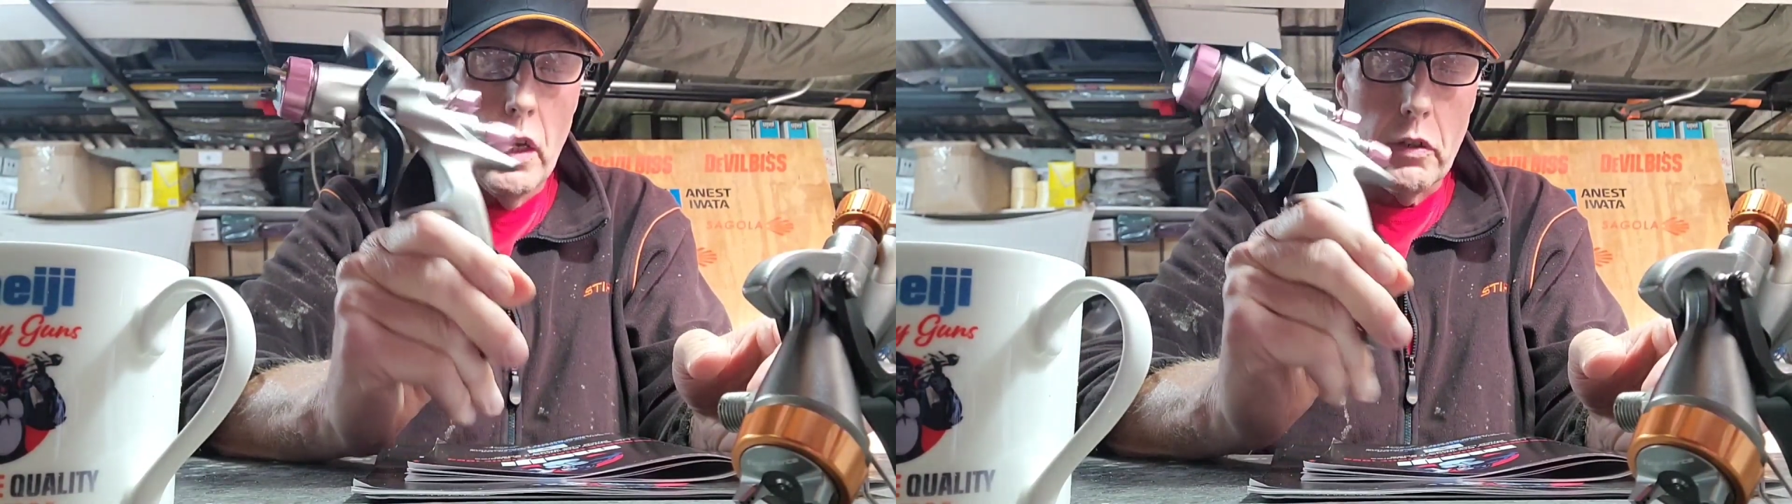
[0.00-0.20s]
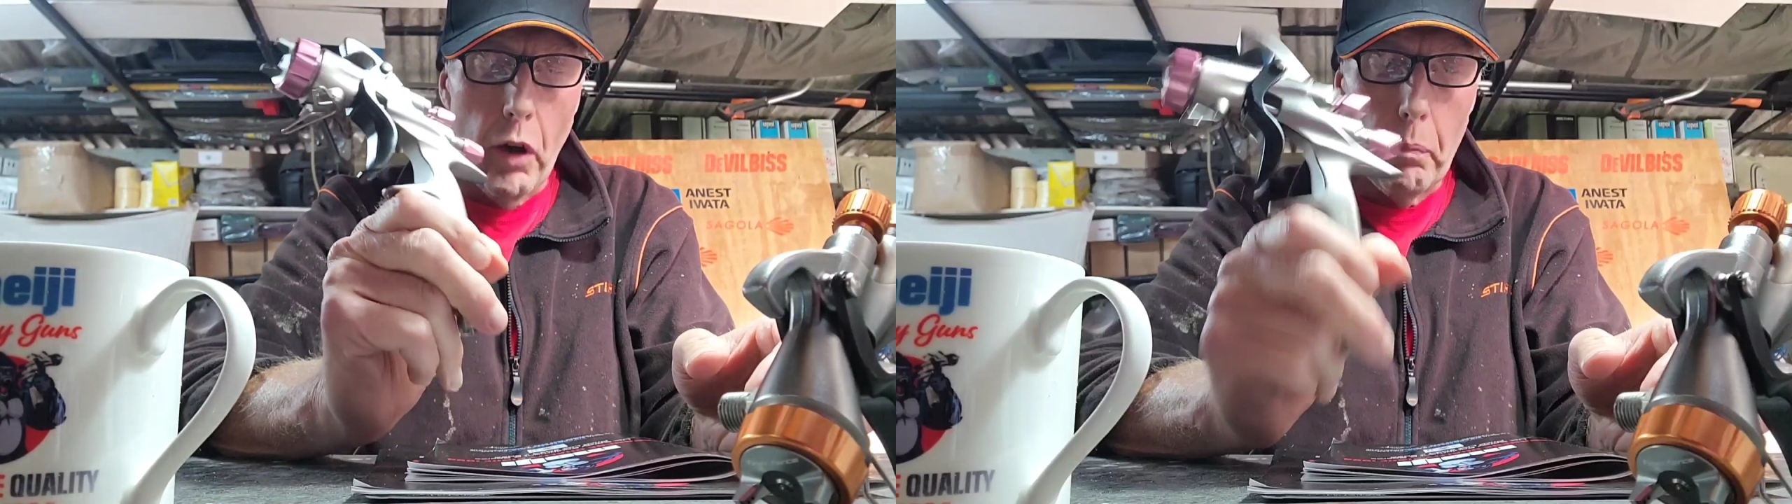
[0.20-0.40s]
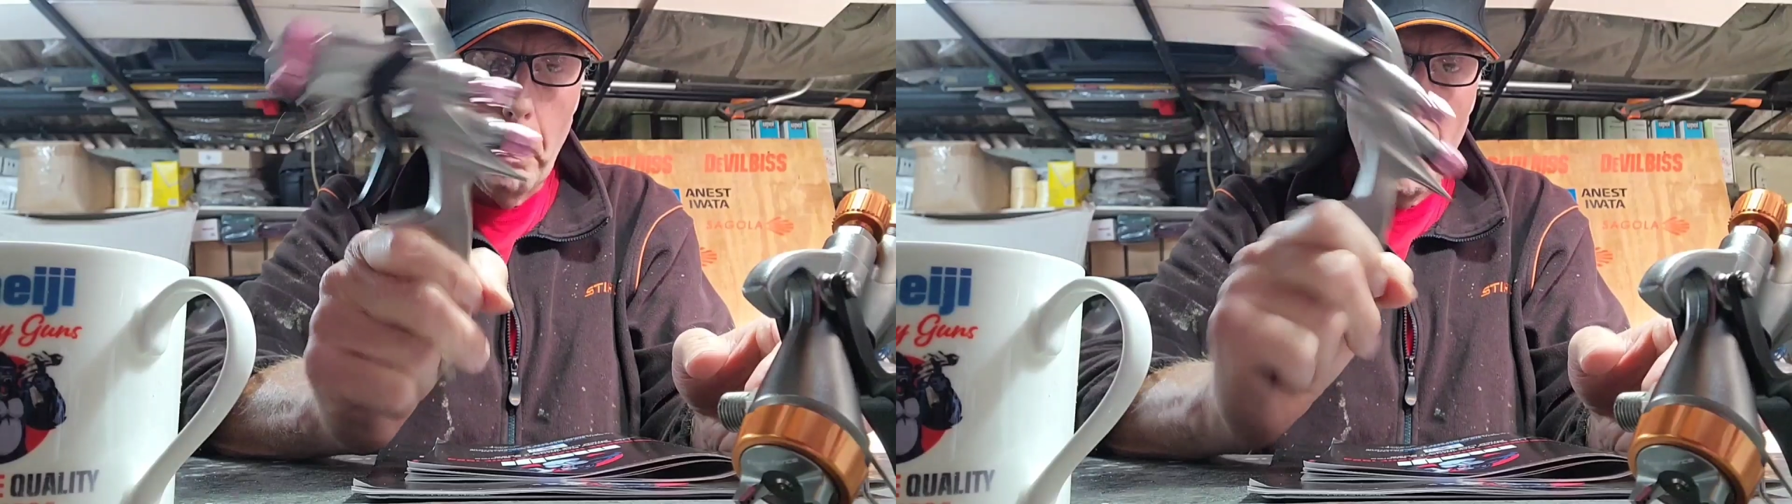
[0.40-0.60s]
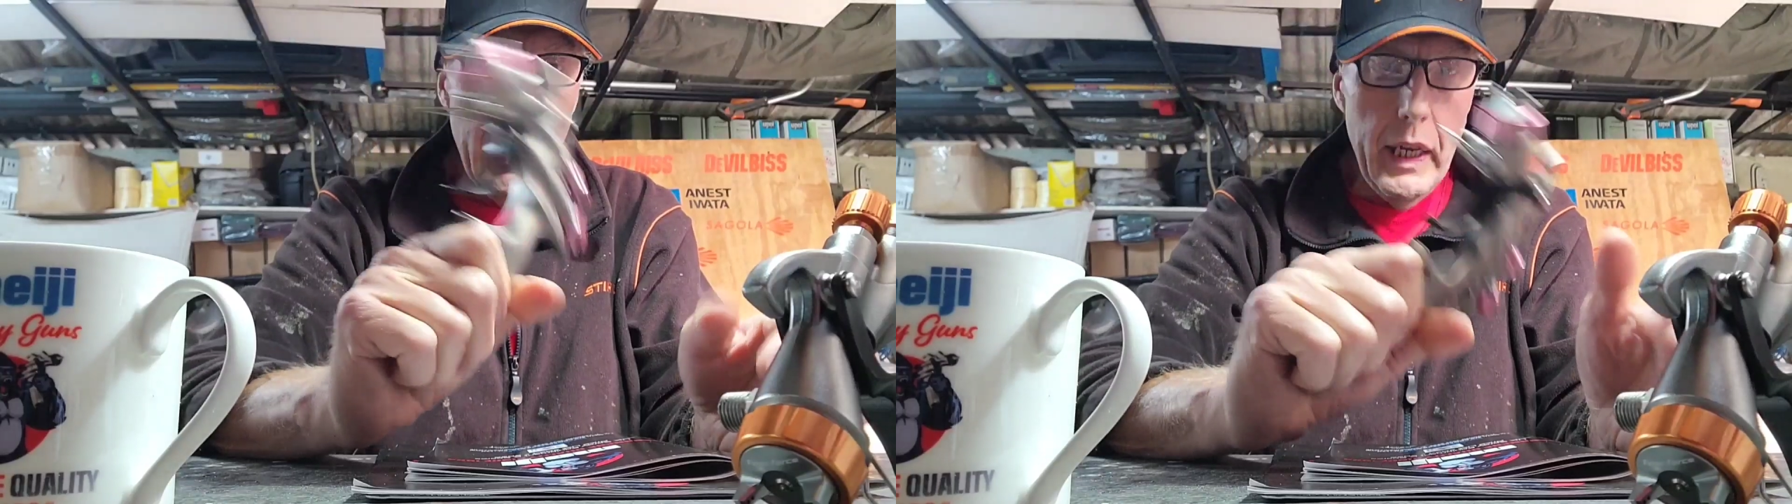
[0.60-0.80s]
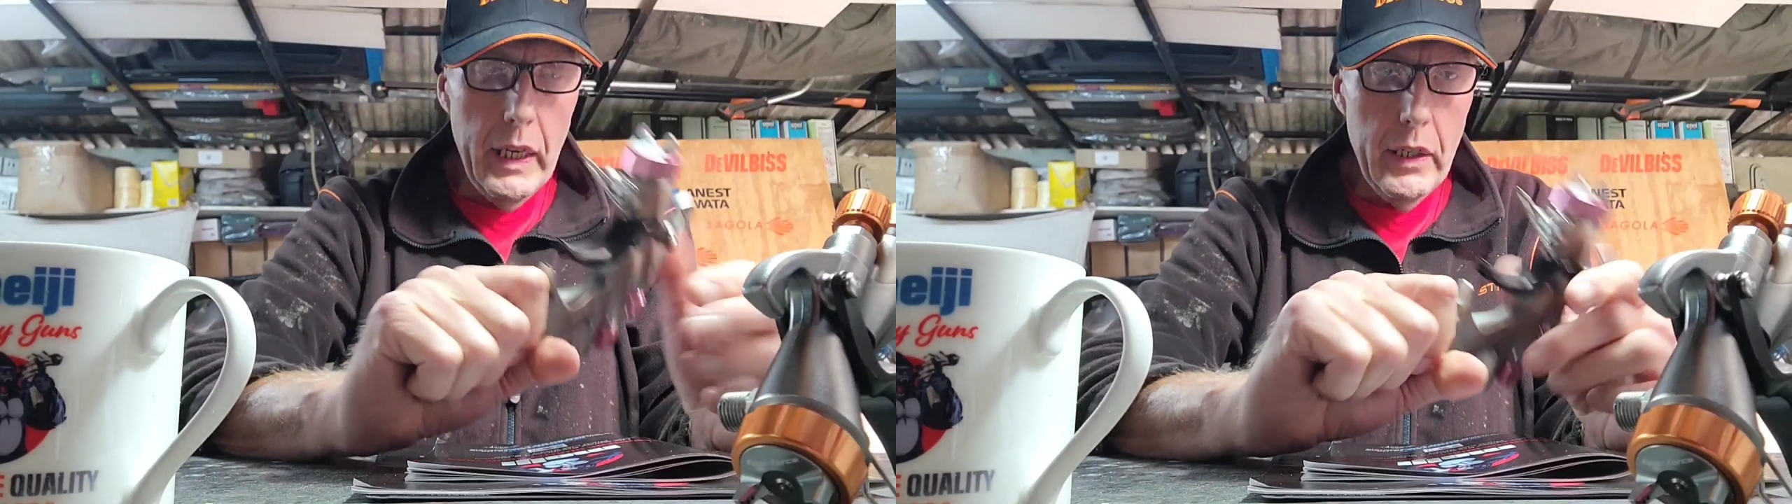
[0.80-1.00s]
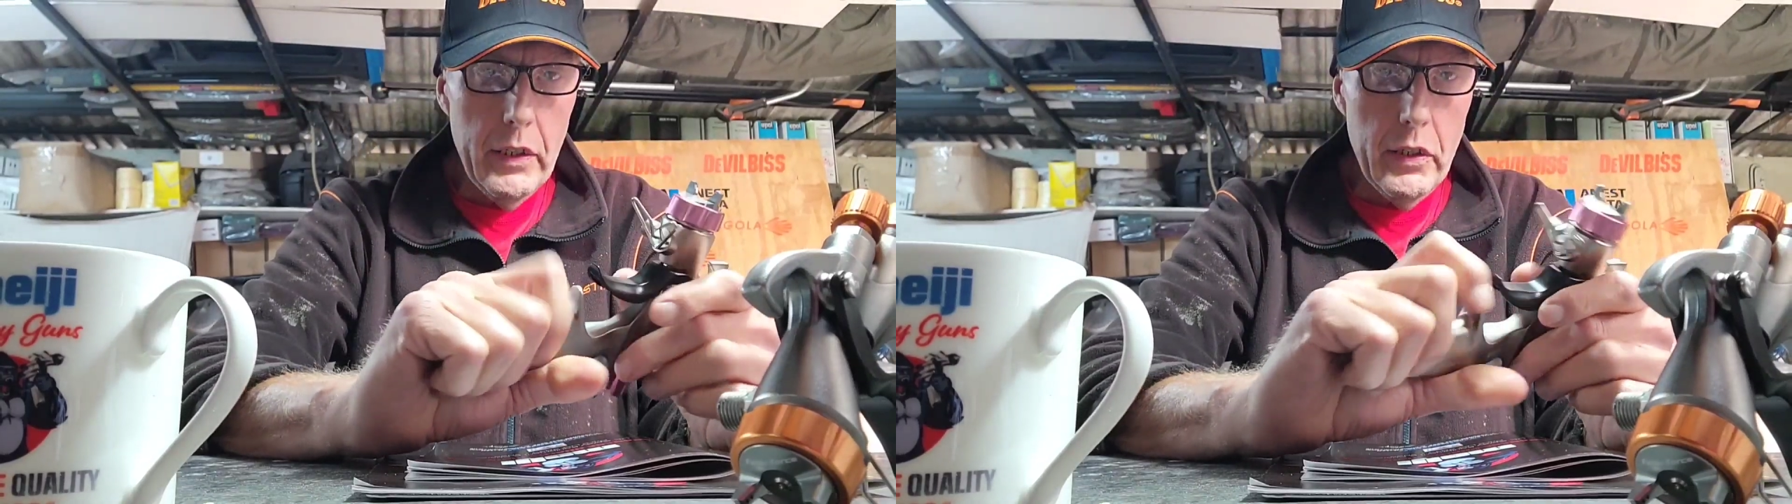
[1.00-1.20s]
so I'll put a link in the